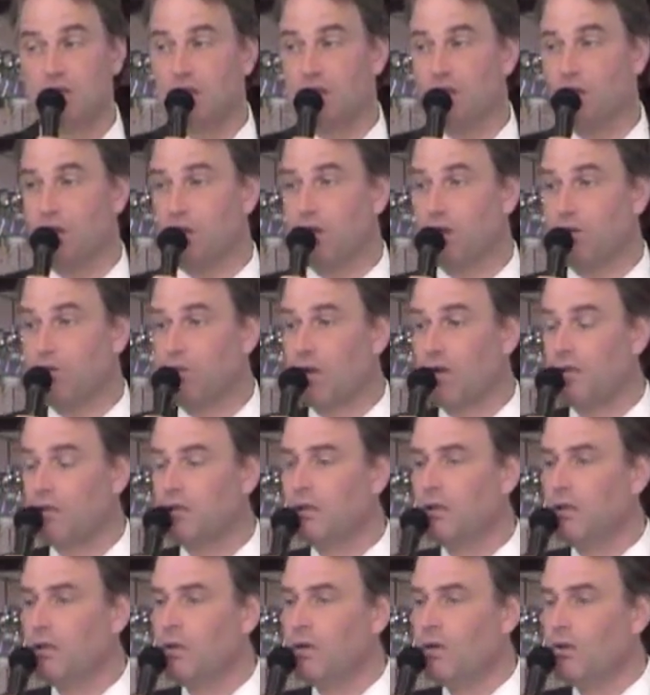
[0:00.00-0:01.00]
in the long
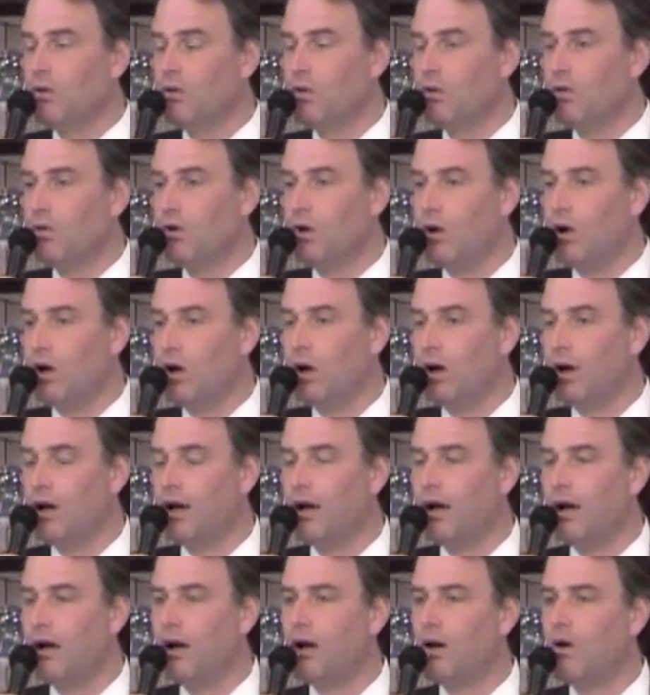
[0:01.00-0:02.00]
run,
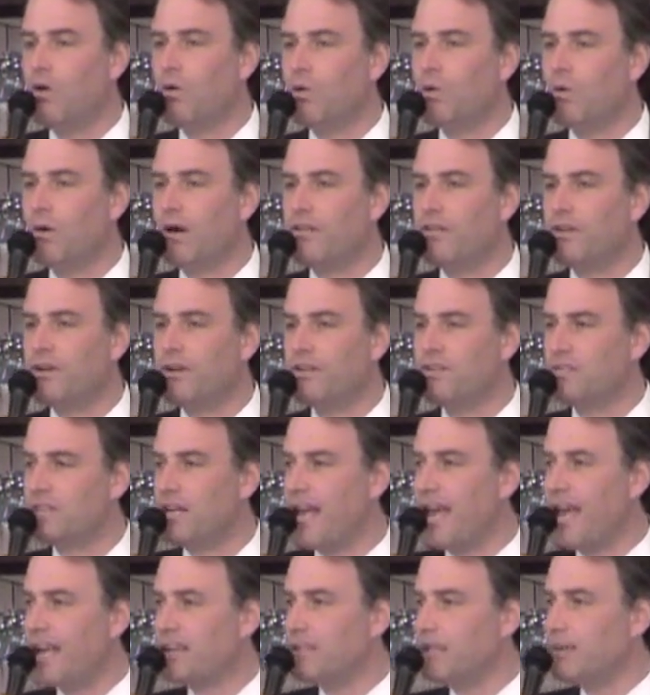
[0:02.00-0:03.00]
or whether it is
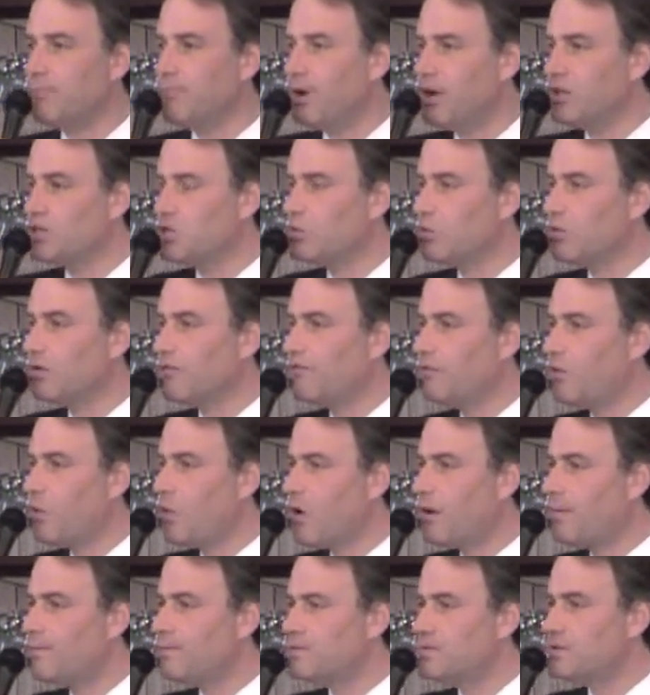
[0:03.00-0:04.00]
enacting budget
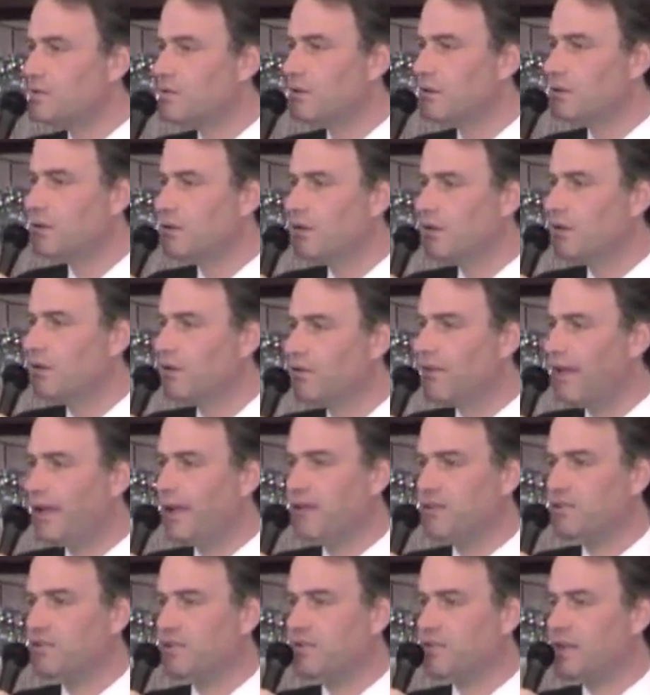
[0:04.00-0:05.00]
reforms,
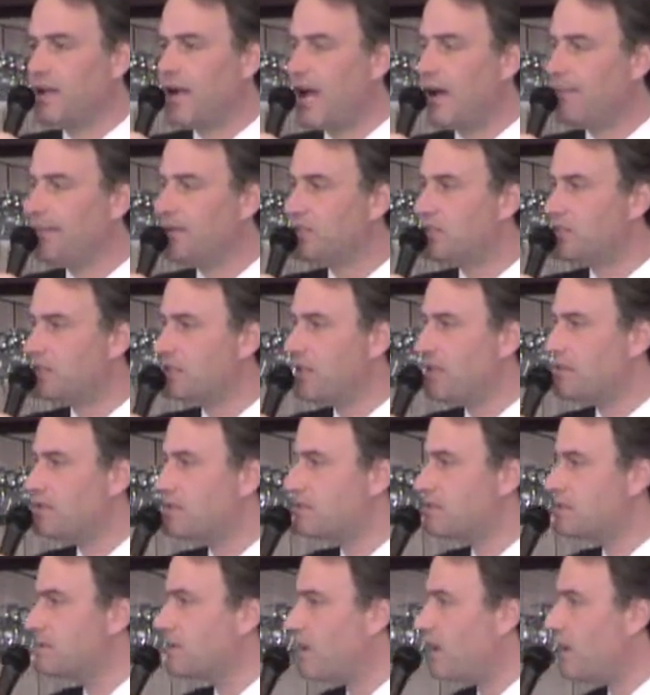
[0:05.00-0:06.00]
things as common
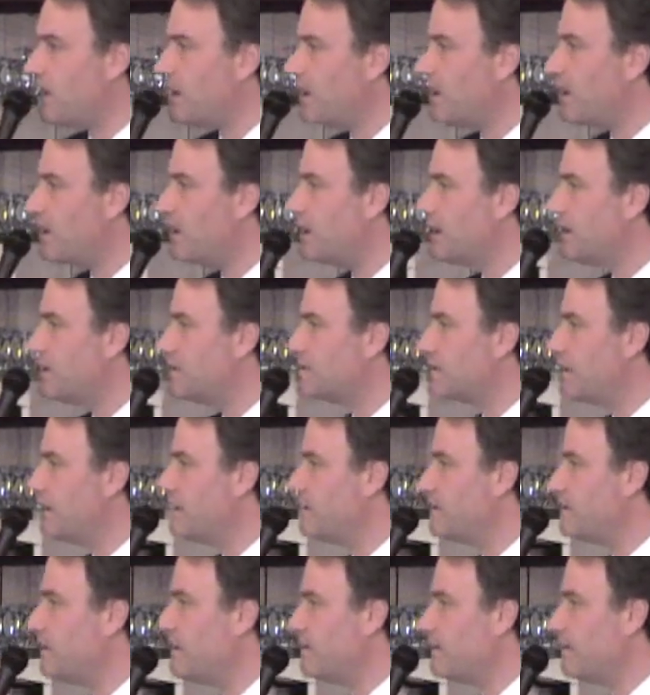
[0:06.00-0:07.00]
sense,
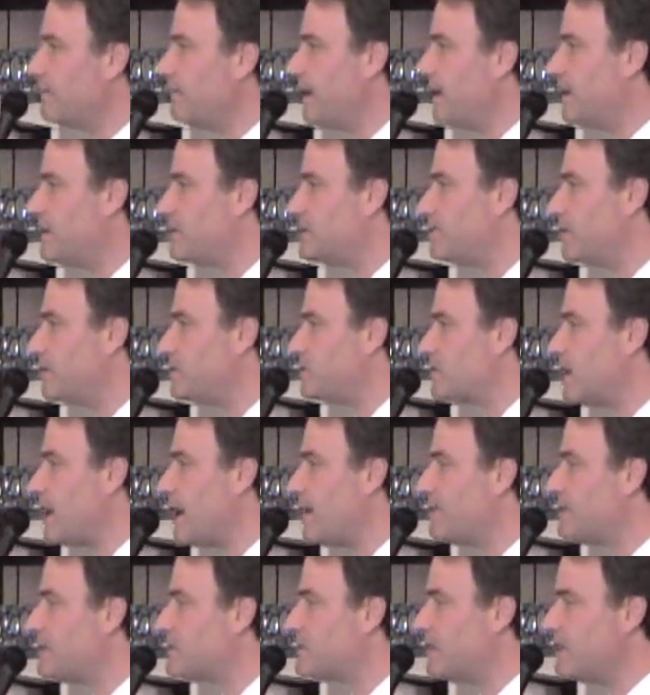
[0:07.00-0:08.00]
that make as much
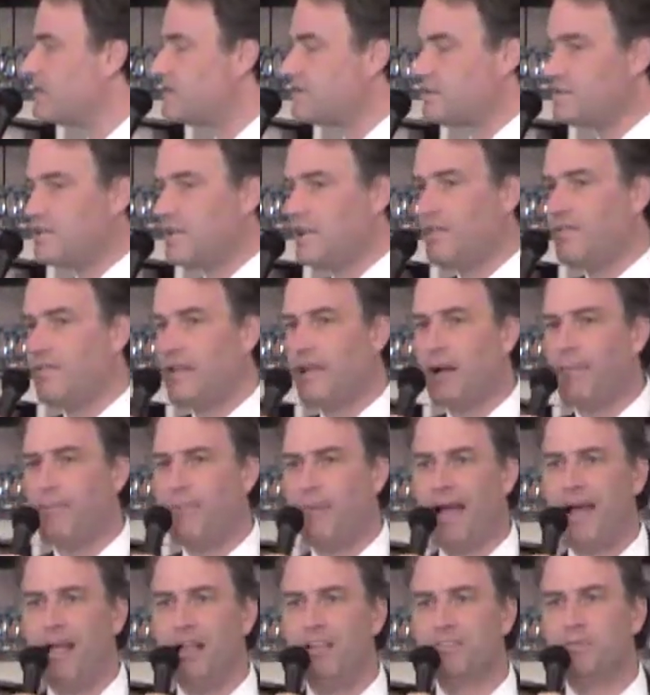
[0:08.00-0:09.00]
common sense as anything, a
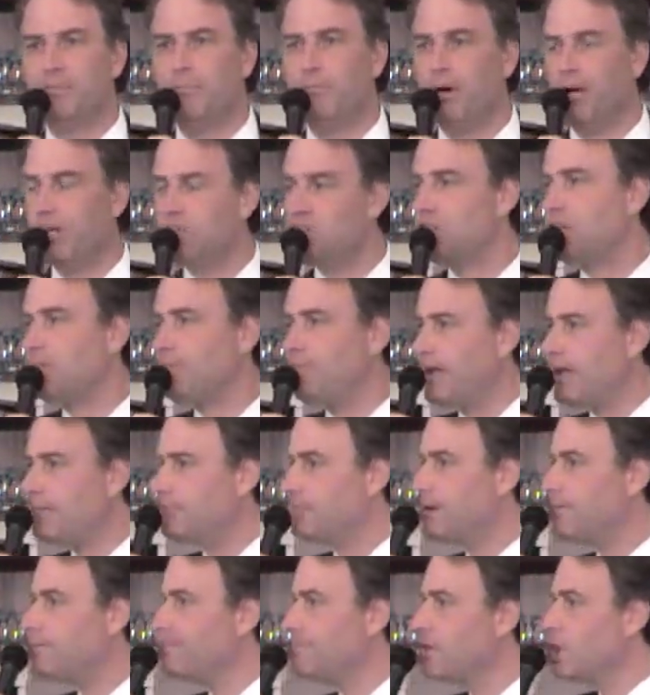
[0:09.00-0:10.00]
balanced budget
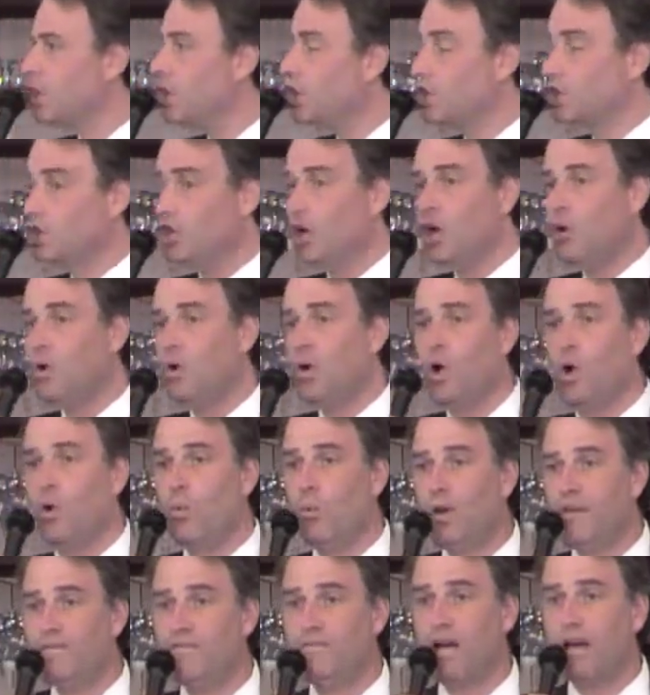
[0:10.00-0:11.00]
amendment. You know,
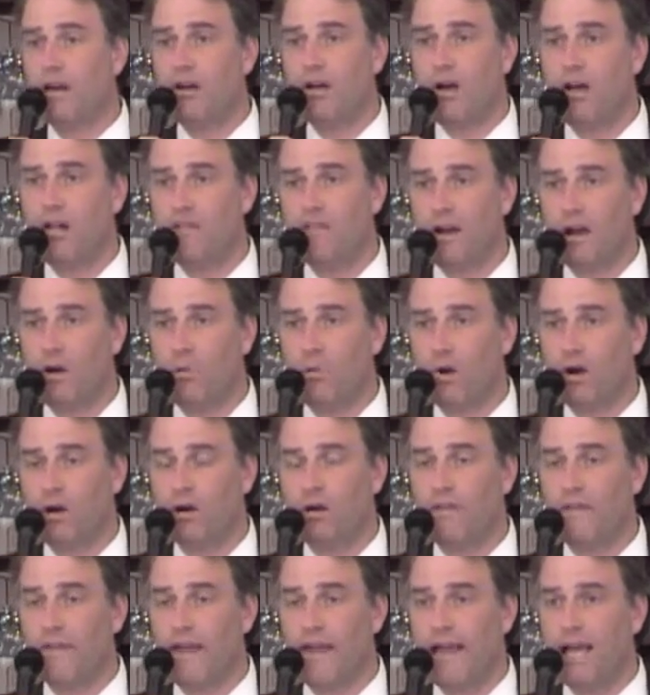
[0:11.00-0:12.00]
we've done all of our
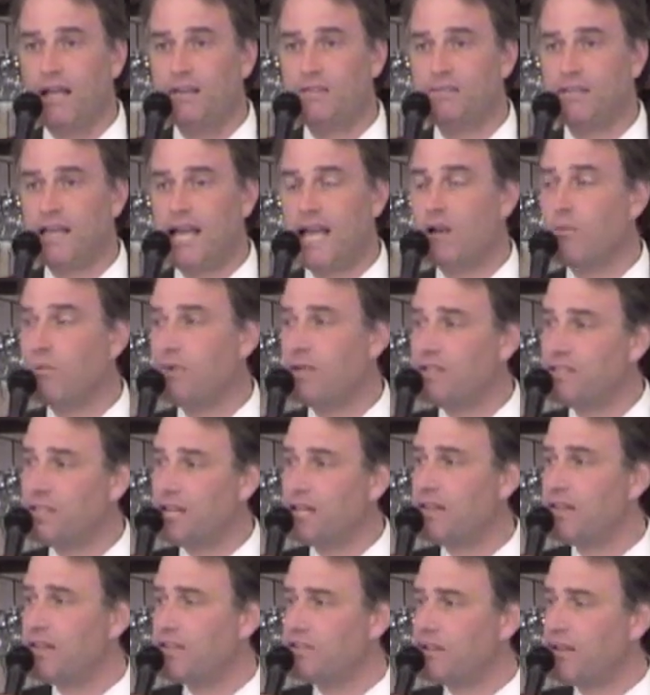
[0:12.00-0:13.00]
work on the House side, and we
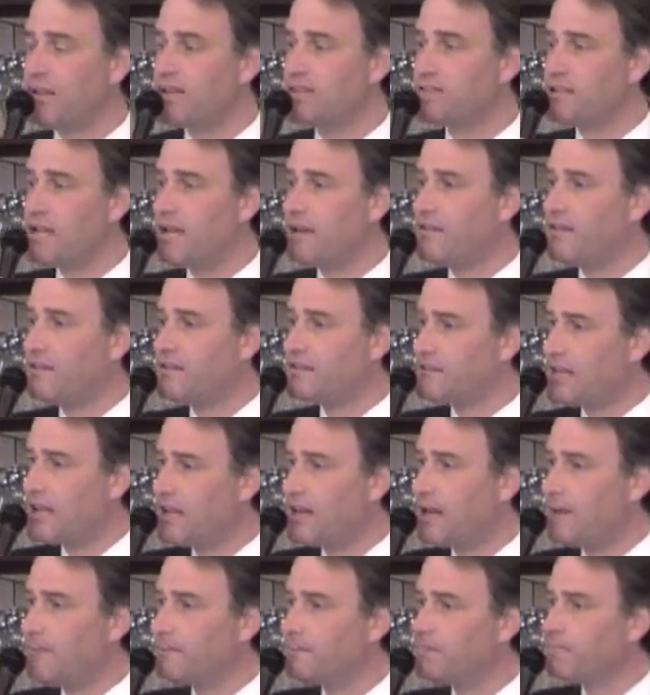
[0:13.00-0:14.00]
sent these things down to the
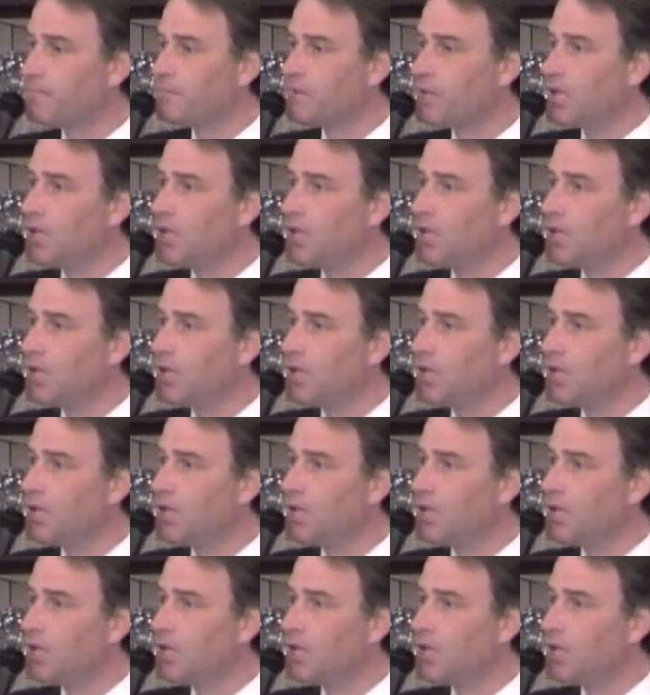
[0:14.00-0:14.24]
Senate.